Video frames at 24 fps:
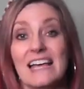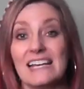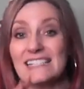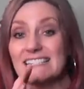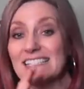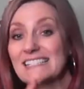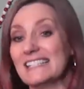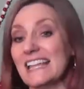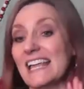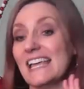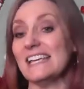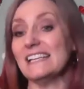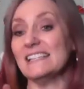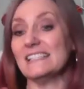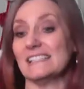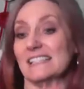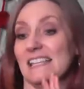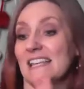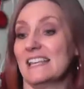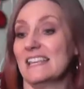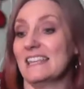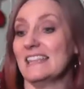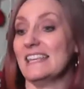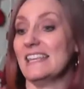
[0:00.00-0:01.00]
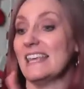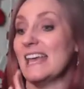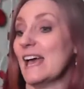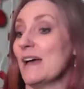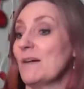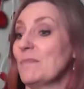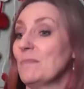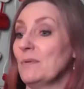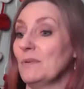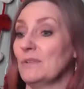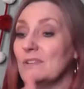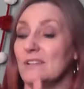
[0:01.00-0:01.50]
Slice the
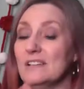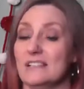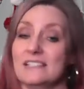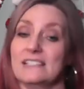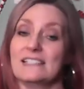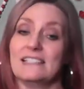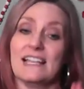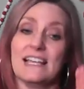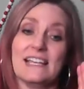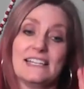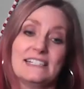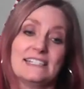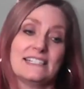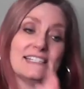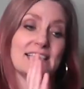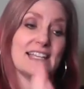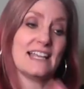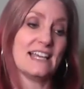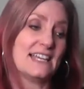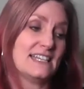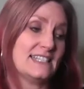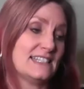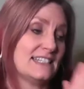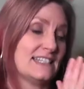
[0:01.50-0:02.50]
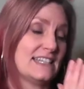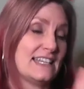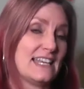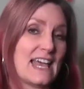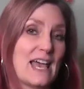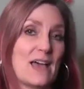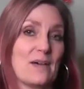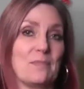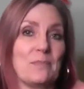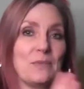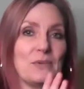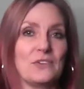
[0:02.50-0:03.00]
apple, slice, slice the
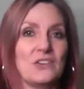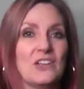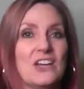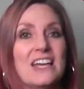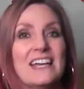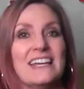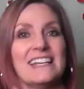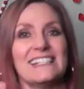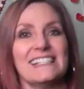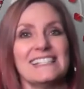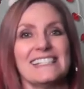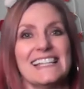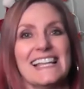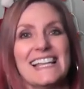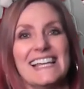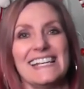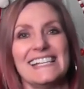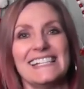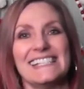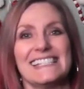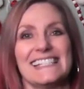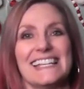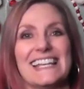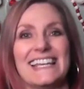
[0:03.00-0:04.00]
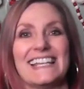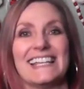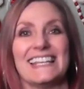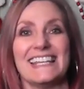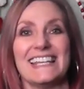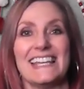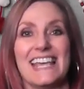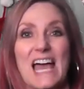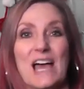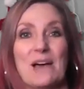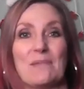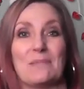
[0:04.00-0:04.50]
apple, slice
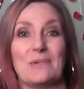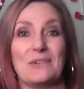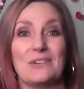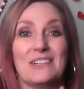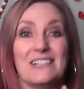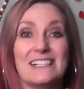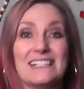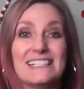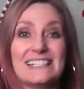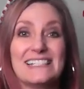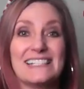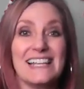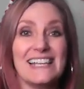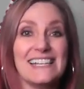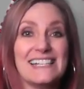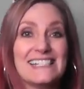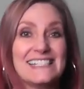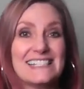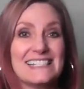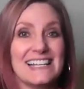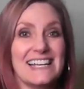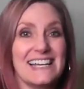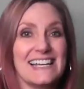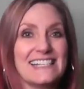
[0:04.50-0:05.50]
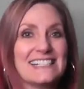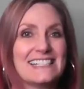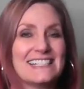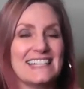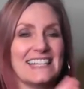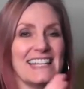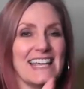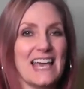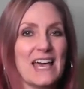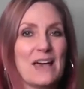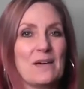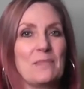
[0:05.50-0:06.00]
the apple, slice, slice
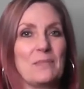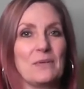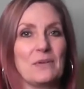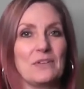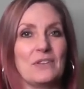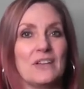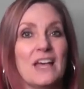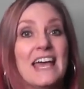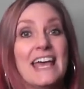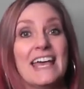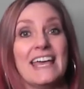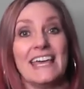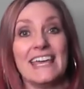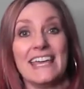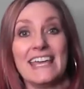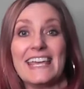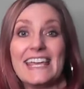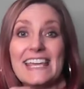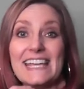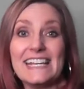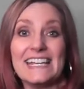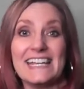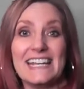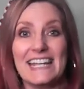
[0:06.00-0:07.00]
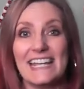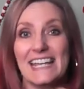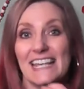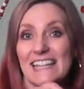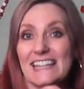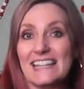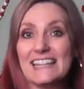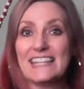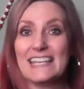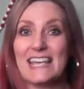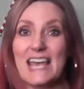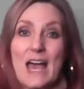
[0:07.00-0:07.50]
the apple. Eat
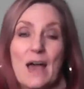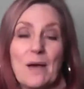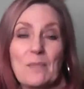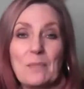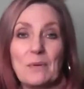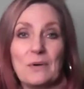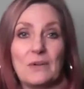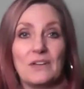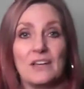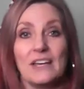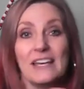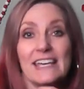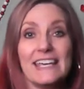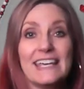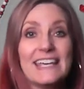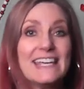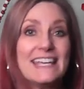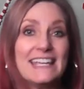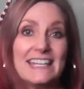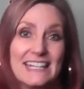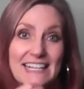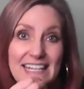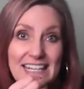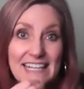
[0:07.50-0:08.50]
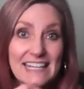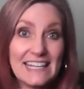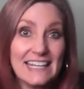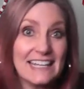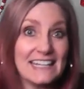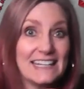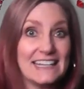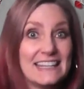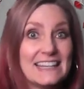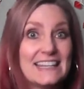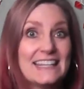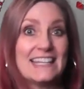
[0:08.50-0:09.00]
the apple, eat,
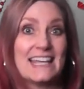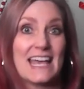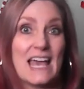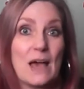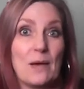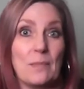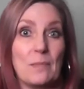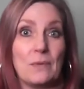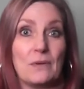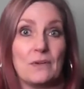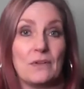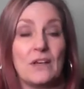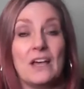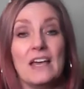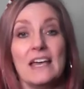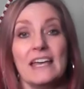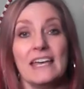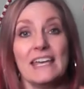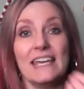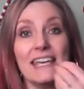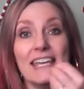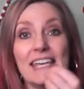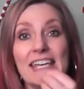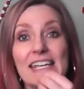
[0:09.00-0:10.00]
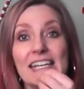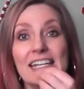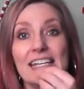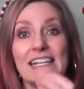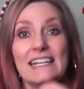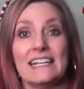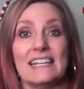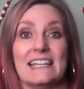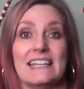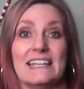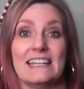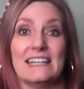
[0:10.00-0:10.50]
eat the apple,
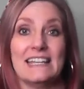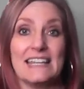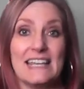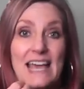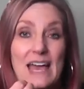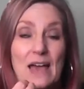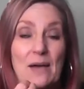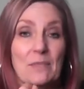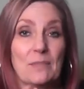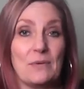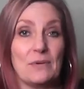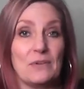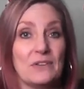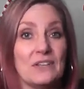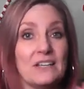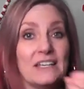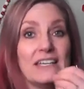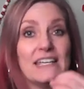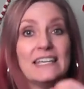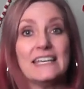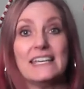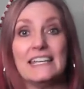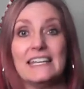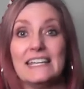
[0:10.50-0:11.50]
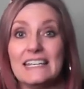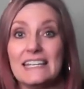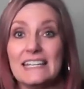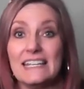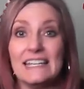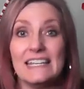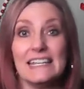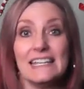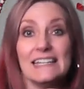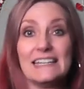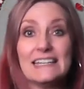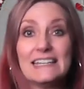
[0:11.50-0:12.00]
eat the apple, eat,
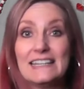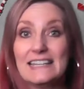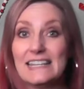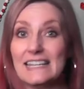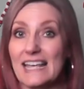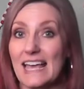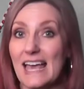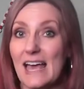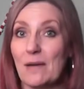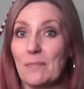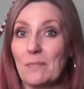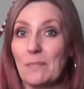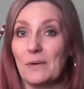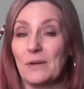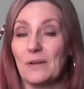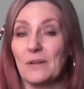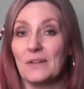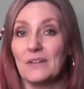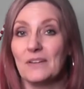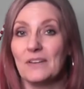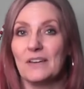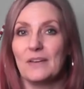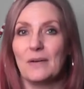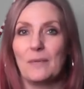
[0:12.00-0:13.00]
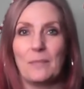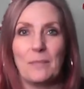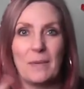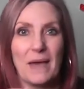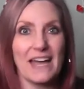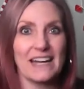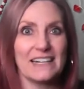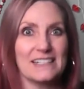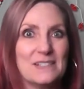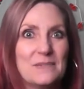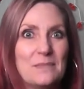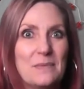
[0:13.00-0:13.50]
eat the apple.
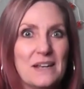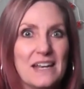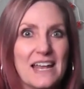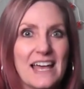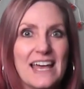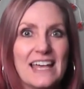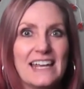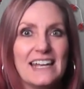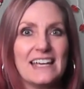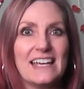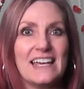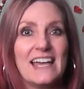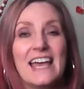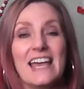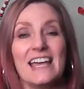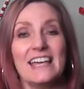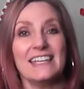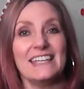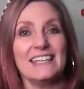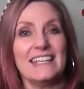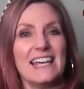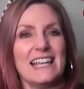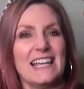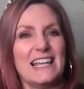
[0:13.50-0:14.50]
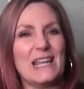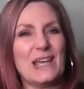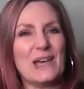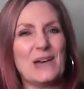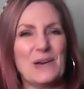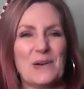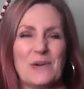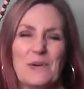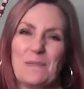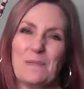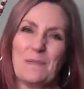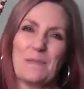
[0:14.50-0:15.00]
Back to banana,
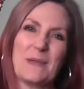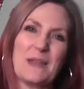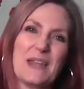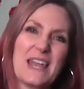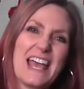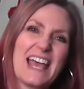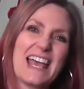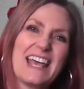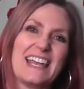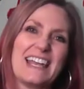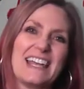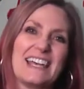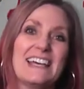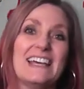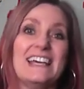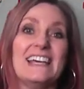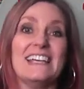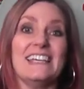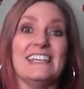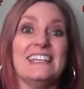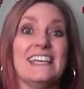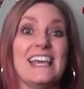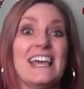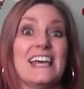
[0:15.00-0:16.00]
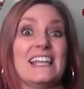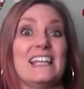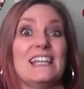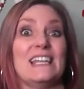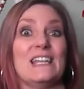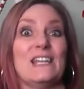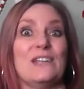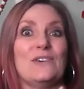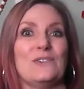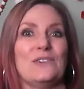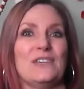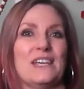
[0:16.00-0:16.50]
yellow banana,
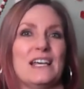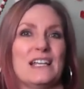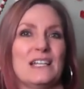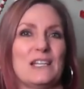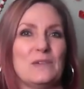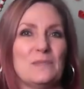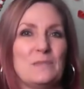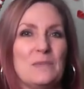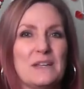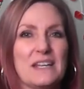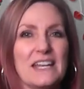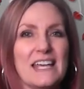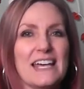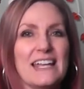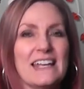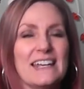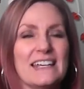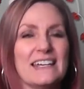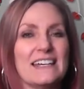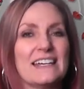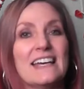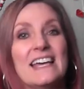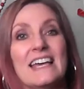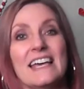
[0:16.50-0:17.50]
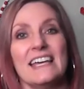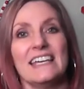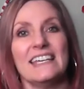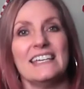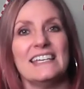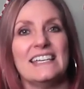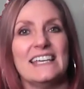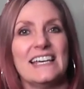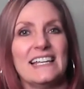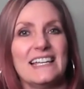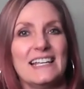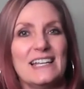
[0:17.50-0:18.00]
yellow, yellow banana,
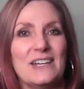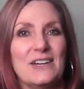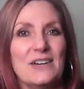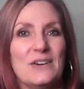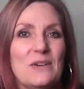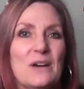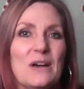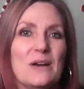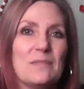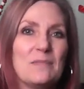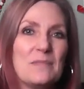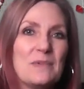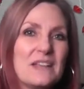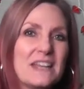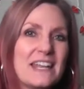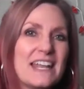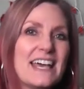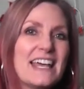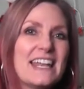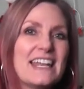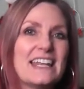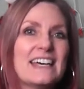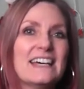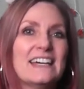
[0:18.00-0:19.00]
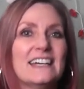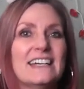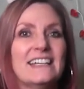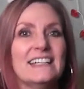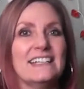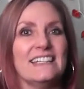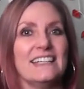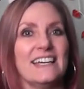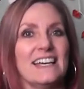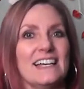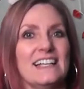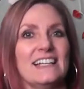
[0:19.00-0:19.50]
yellow banana,
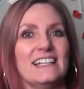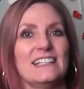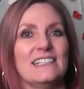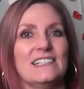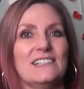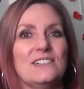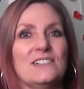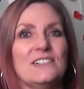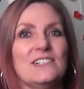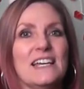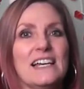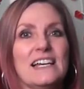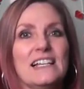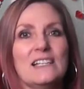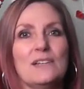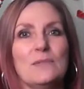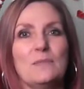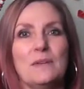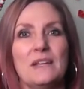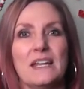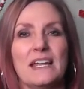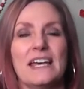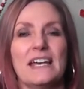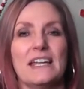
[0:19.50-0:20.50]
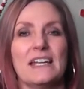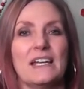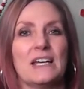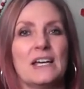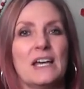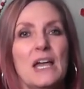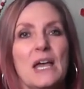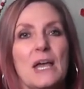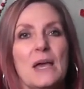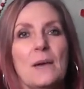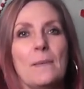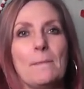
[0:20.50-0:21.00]
yellow, yellow banana.
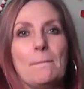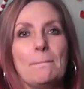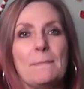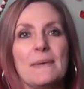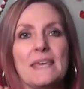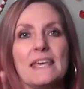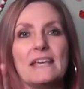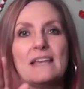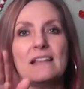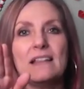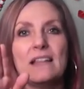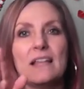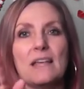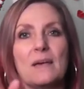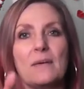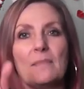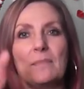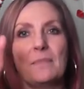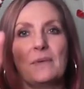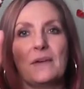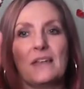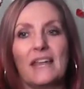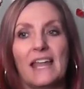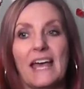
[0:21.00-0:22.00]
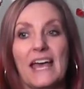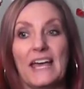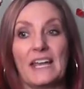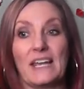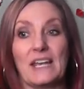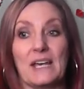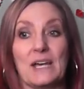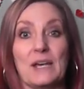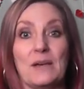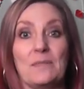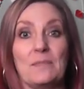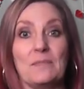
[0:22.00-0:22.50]
Peel
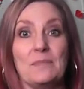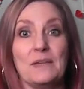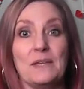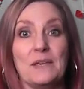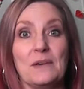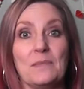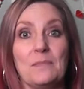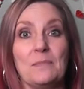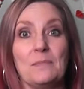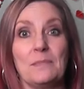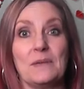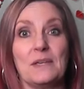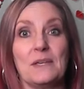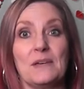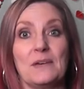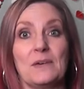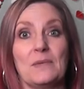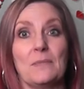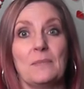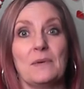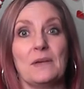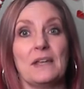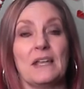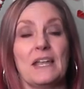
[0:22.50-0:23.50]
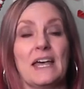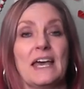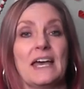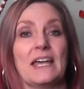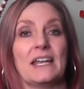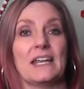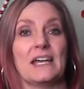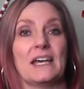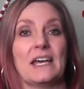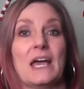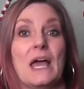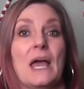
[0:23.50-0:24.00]
banana, peel, peel
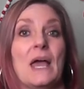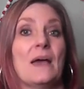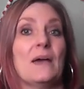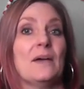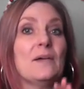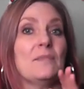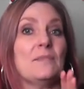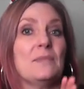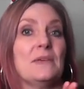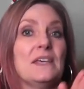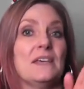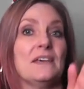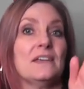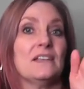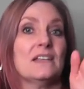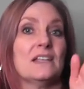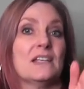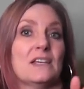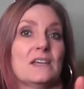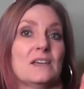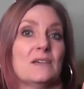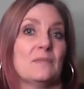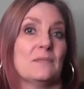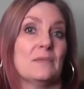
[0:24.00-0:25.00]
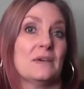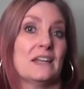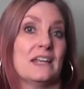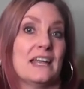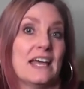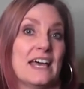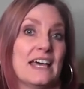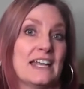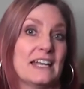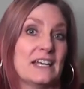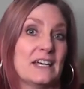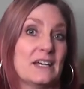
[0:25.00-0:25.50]
banana, peel
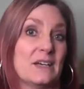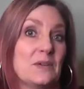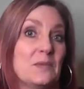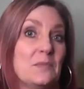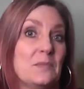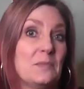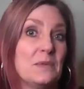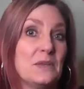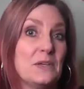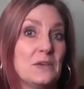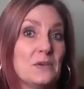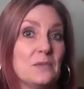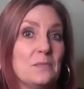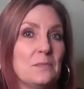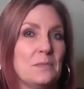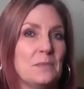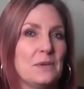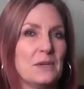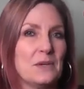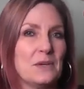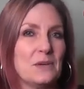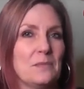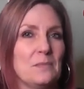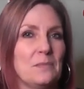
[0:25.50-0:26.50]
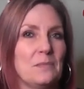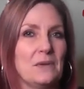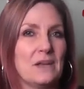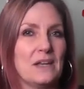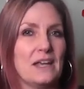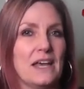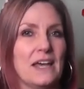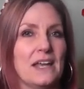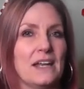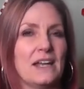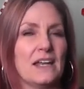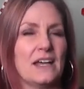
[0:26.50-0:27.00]
banana, peel, peel
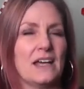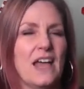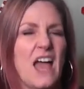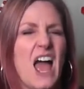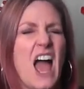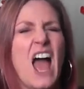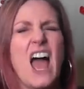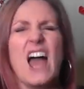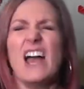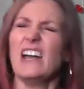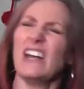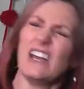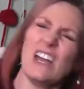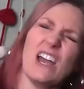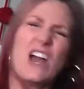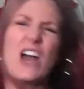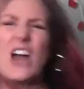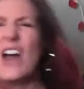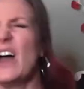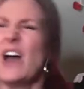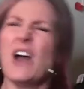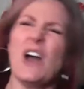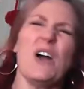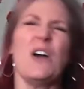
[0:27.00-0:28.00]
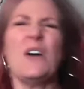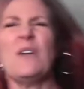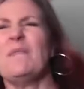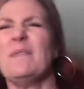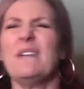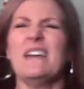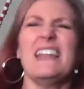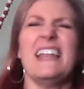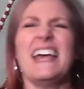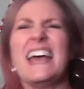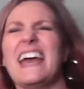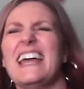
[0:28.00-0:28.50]
banana. Go
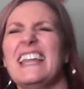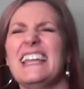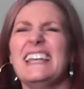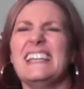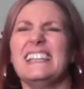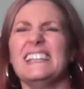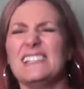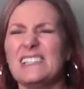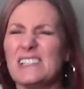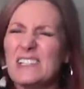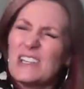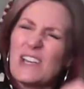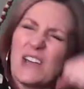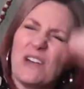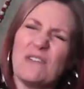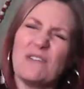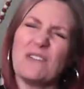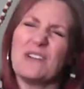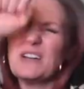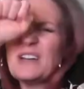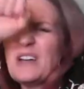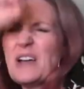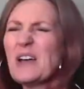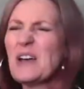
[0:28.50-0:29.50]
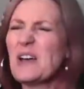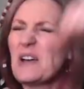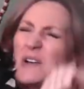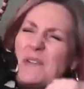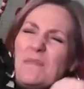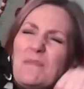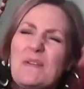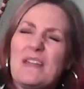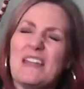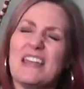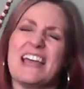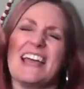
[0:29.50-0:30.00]
bananas, go,
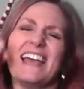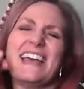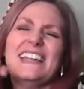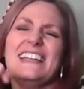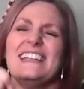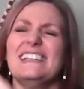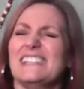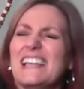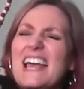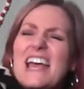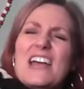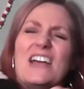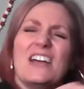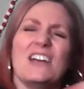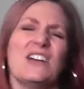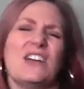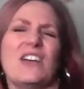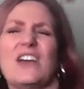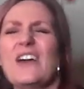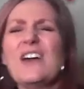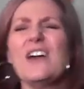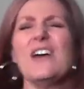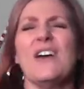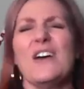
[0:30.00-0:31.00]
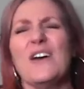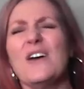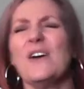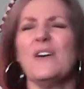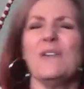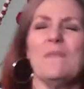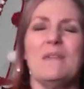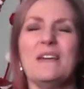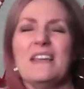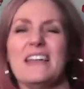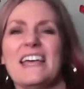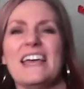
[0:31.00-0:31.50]
go bananas,
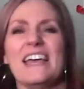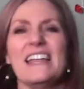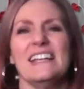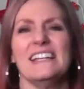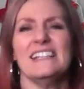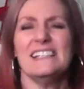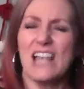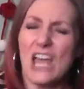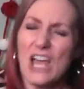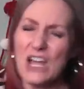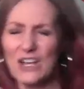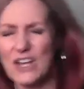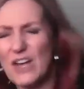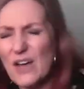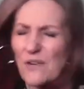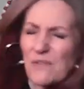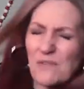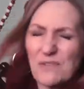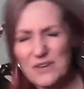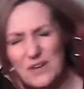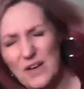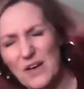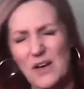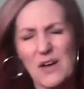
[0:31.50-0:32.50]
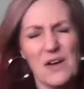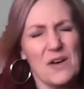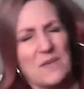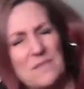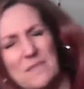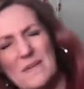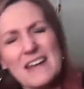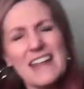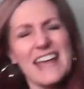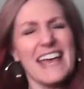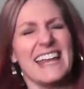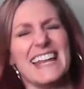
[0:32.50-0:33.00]
go bananas, go, go
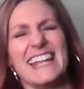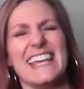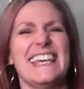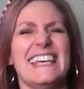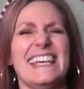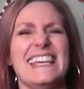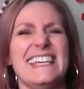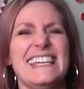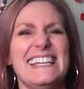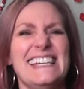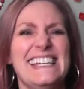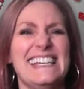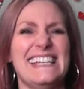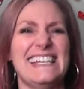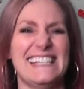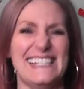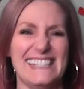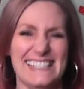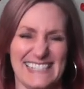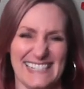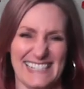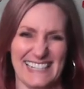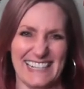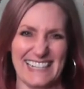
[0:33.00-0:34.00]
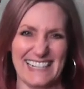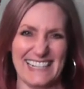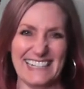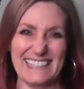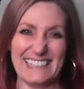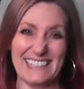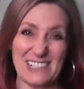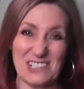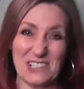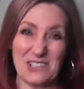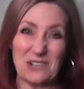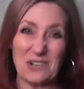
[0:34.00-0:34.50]
bananas.
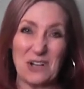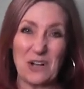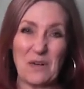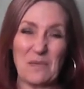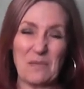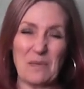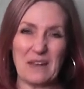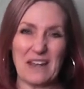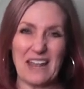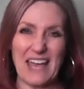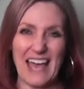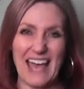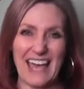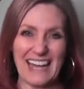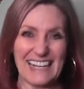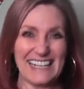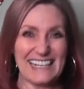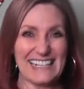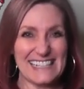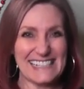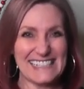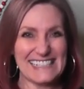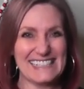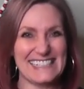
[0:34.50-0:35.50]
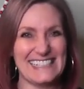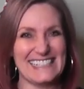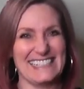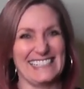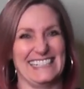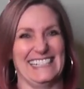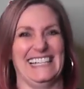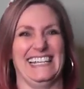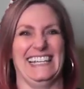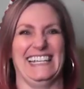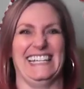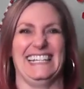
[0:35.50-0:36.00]
Did you
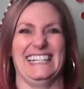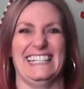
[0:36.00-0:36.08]
go bananas?